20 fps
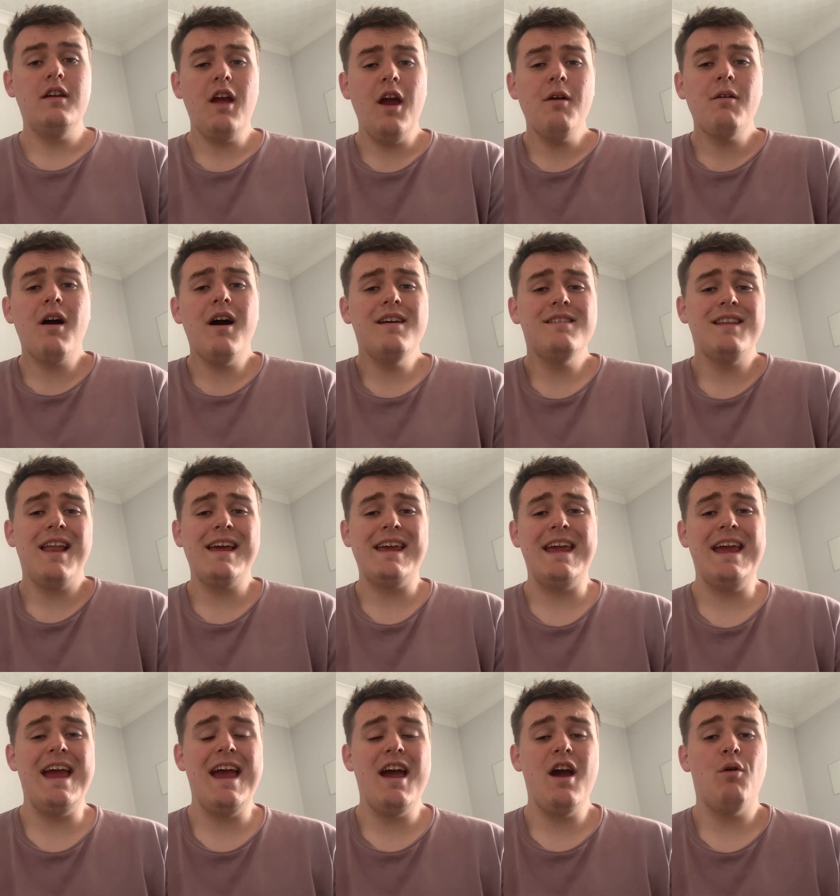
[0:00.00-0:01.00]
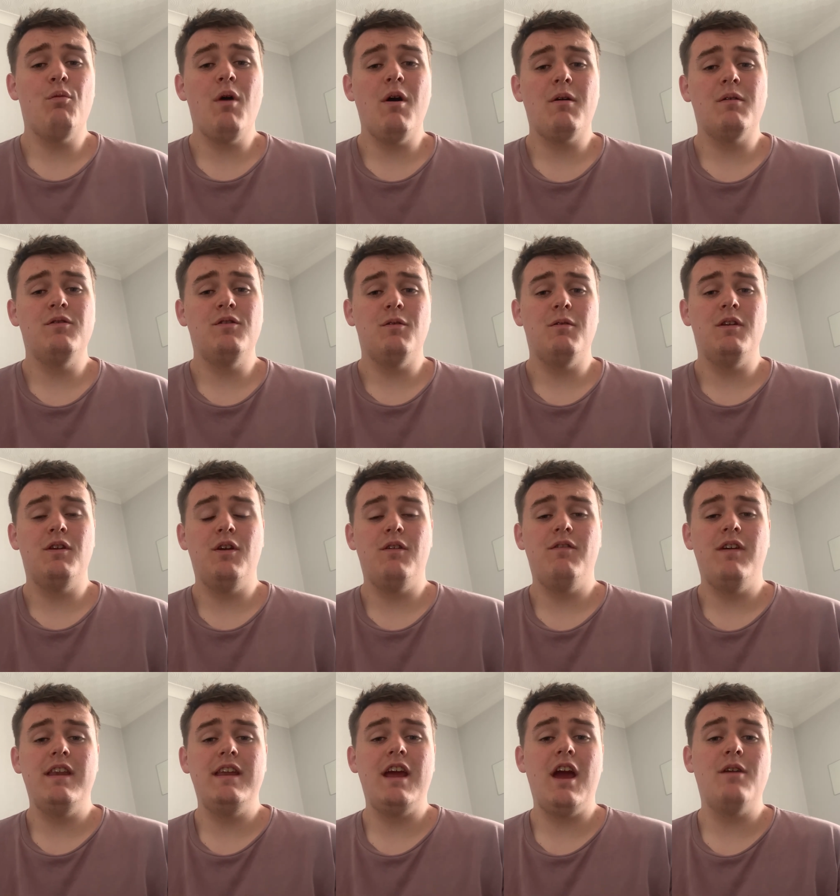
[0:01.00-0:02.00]
Yo guys, Leggy here and welcome to a new
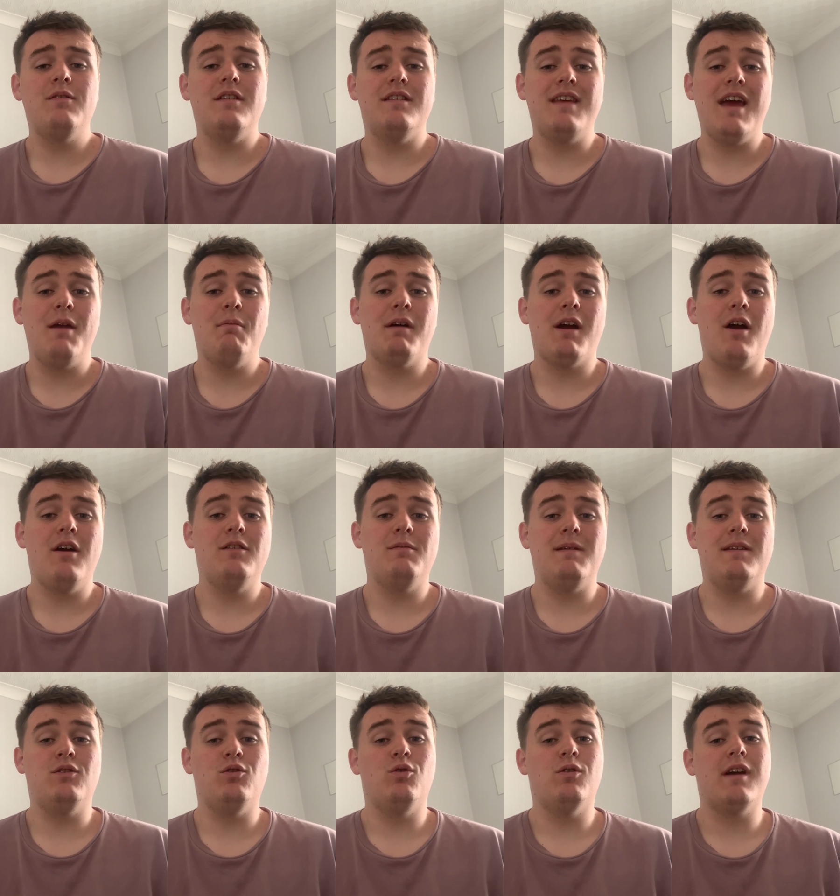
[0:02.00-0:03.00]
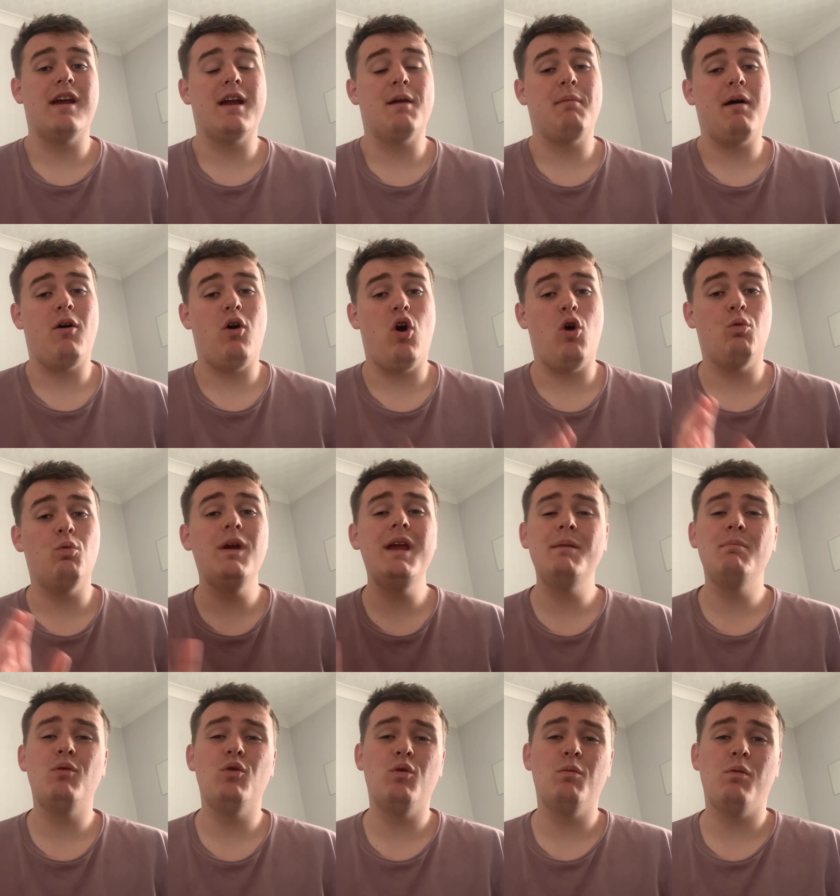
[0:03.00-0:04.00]
video. Today we're going to be talking about our
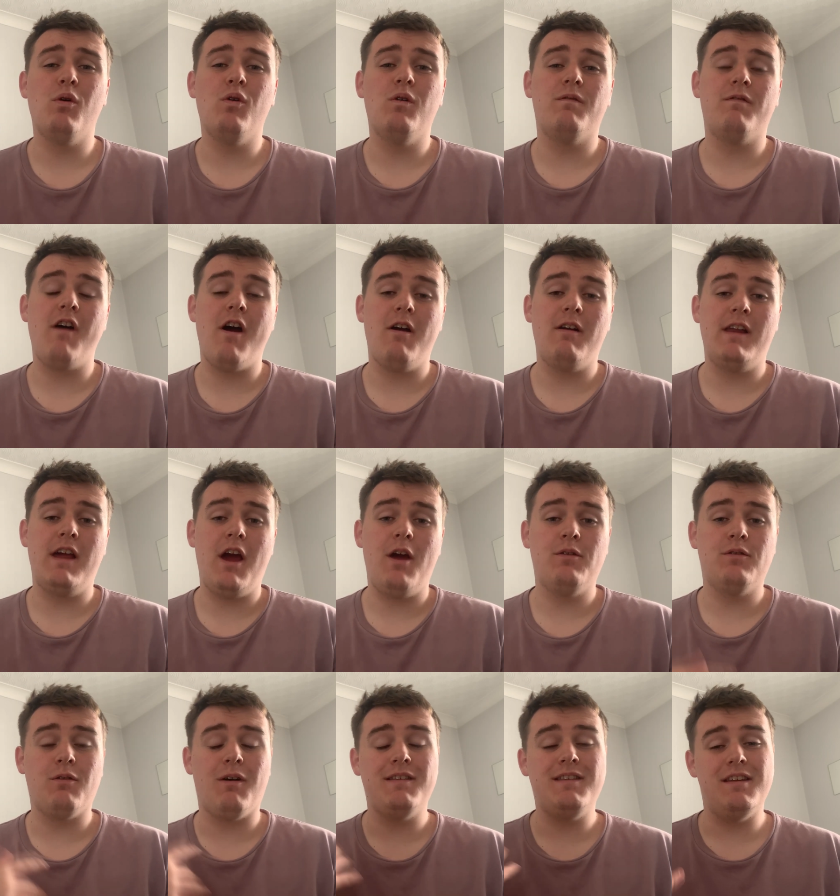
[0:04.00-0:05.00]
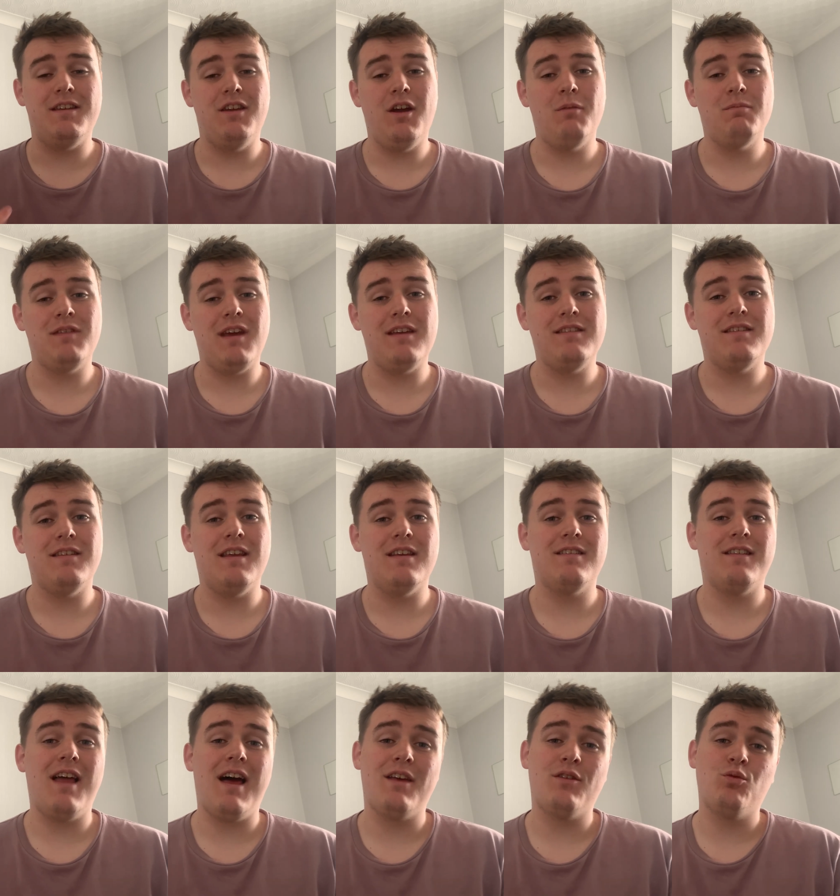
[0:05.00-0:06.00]
Webull portfolio. So I did an update to
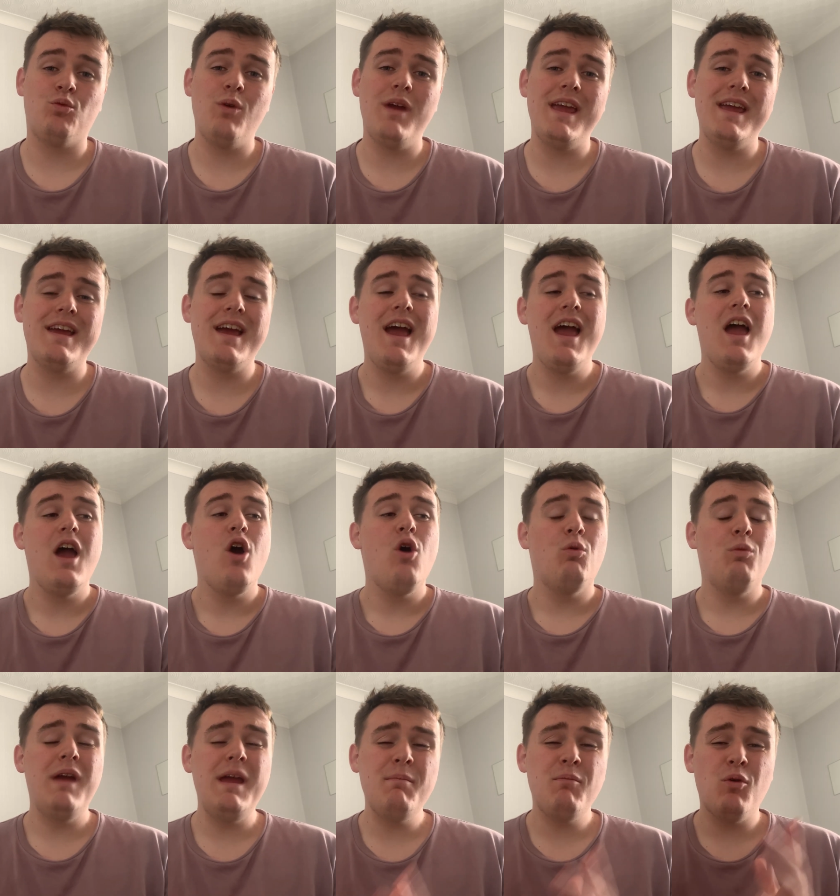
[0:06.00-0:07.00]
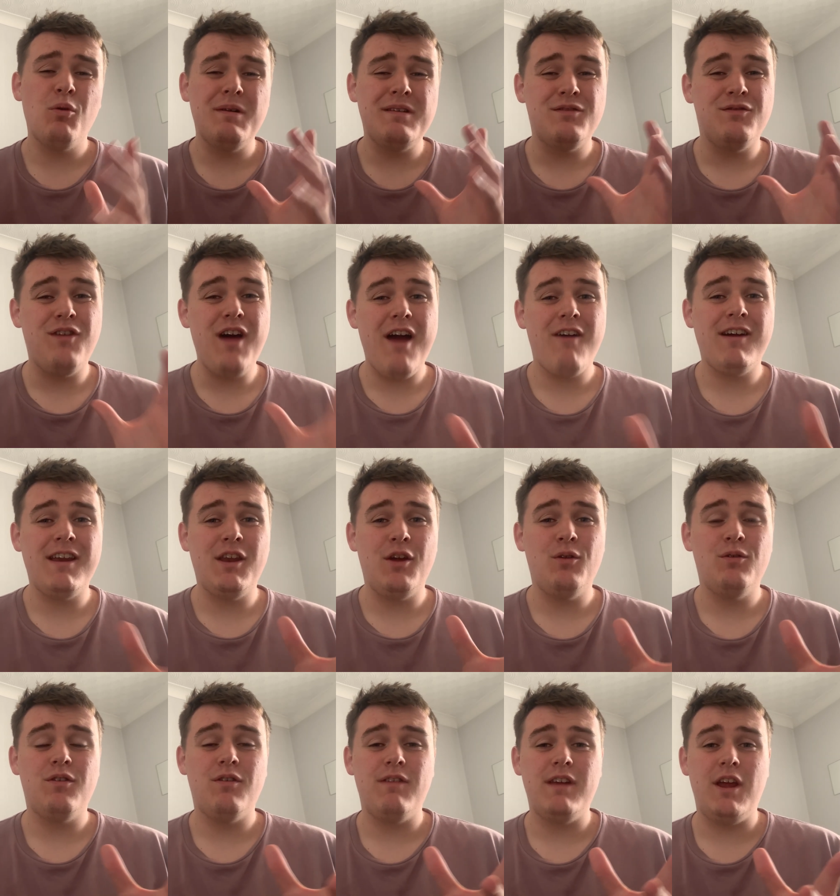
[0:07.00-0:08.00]
this last week. Webull is very
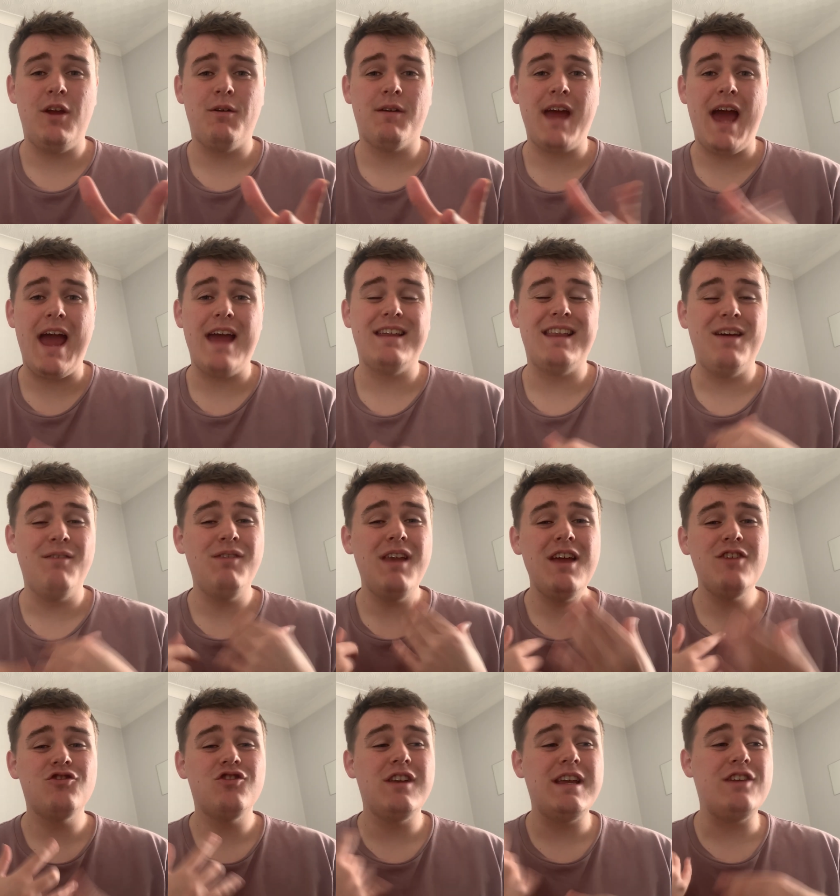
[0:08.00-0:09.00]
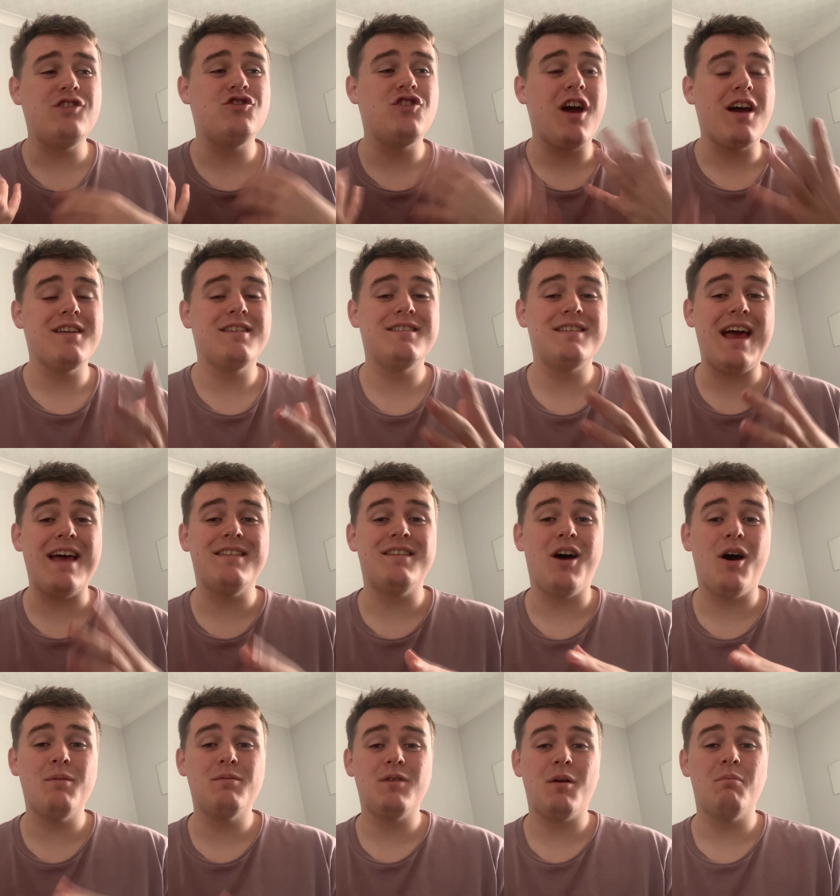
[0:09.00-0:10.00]
new to the UK. They've literally just set
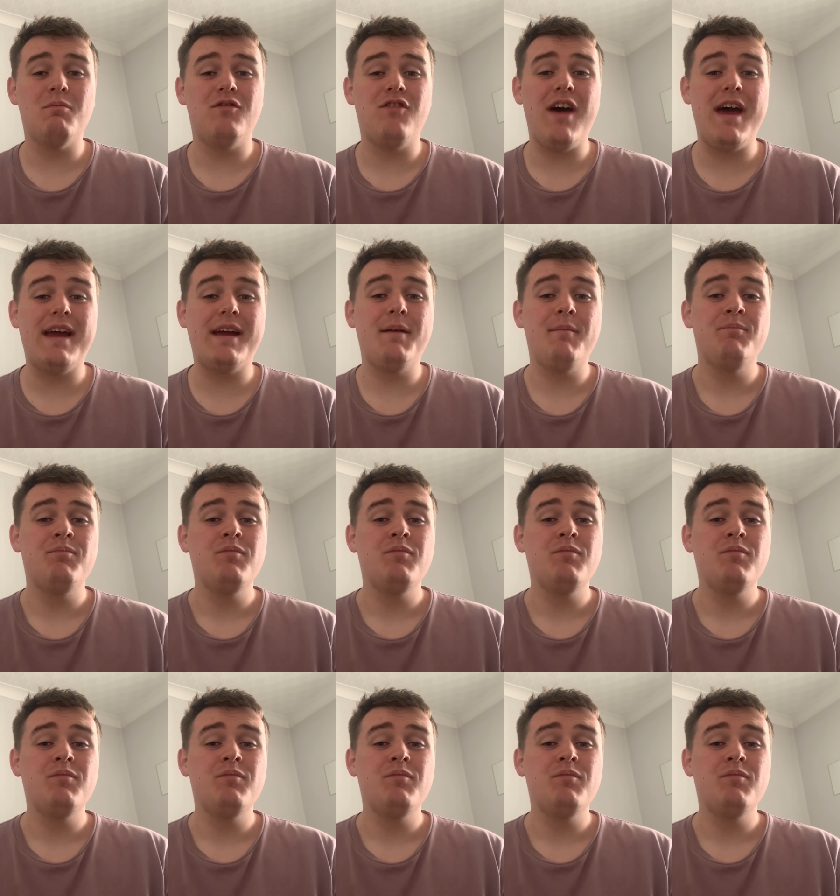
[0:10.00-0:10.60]
up something.